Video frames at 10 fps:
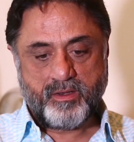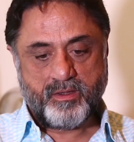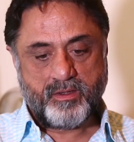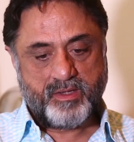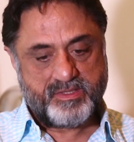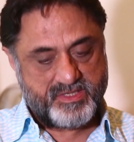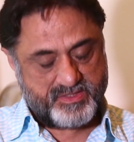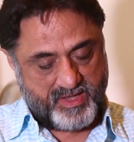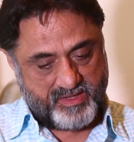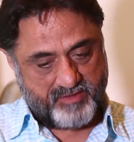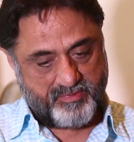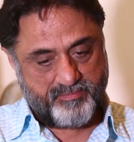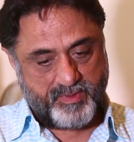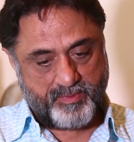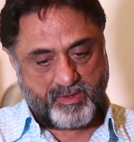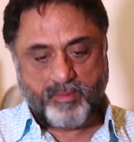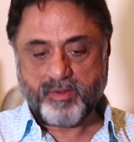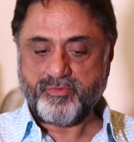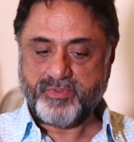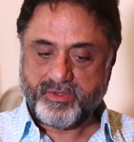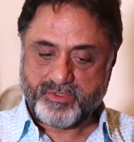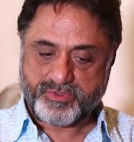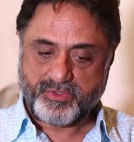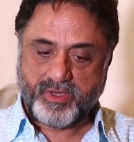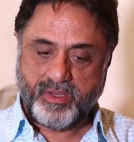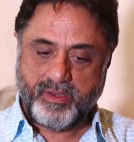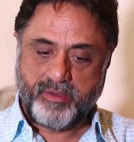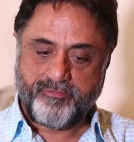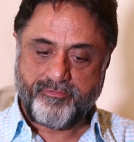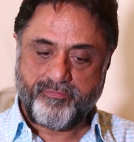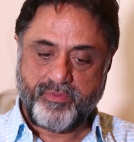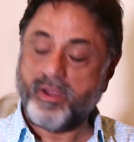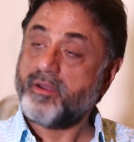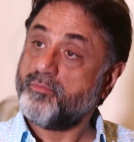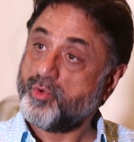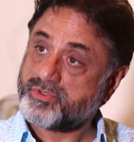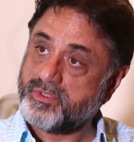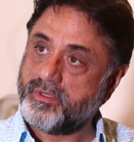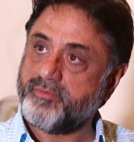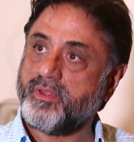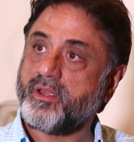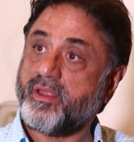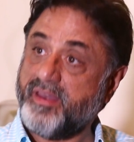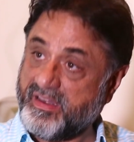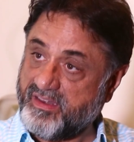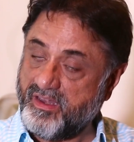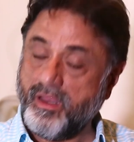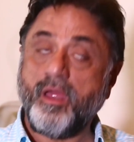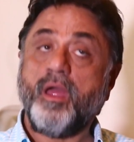as he's saying, that when people come out of theatres today, if they are emotional, if they are connected,